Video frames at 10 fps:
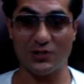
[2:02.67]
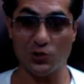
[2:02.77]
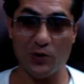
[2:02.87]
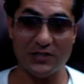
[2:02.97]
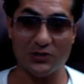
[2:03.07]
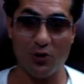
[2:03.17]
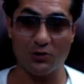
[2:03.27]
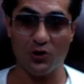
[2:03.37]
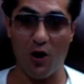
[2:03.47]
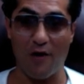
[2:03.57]
switch
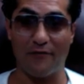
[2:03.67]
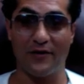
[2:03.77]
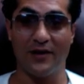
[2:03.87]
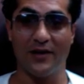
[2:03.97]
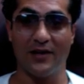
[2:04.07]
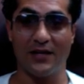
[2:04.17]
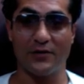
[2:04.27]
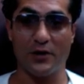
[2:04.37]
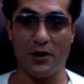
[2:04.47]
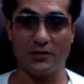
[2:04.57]
goes off in the
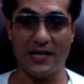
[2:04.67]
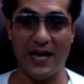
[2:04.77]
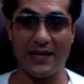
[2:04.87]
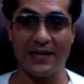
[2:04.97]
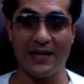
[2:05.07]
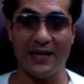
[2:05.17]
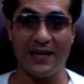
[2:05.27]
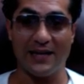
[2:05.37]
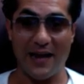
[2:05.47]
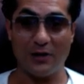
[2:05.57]
girl's head.
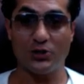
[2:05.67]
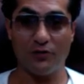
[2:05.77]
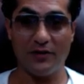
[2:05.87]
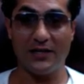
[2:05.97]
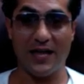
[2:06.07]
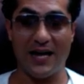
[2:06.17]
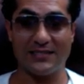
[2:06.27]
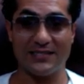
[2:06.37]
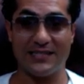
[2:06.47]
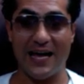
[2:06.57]
And now she
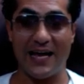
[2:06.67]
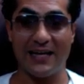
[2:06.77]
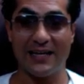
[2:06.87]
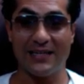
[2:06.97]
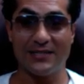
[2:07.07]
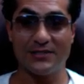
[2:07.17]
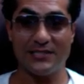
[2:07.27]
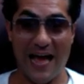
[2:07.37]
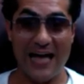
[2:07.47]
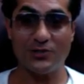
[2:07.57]
realizes that
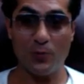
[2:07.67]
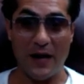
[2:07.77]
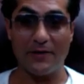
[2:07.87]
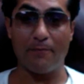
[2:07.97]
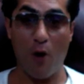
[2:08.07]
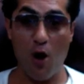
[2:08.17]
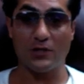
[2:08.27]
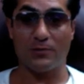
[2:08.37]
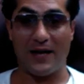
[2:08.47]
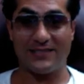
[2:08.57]
she has you by the
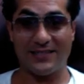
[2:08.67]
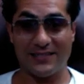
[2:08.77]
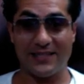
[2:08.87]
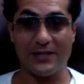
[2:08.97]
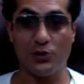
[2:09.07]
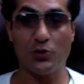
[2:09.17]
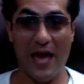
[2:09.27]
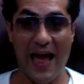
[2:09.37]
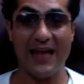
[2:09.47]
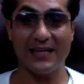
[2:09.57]
balls, basically. You
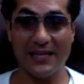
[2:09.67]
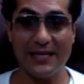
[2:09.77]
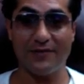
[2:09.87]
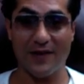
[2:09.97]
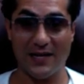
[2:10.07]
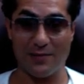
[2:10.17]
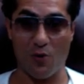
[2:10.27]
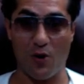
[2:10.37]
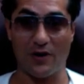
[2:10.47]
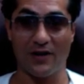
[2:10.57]
can't leave
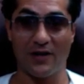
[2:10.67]
anymore.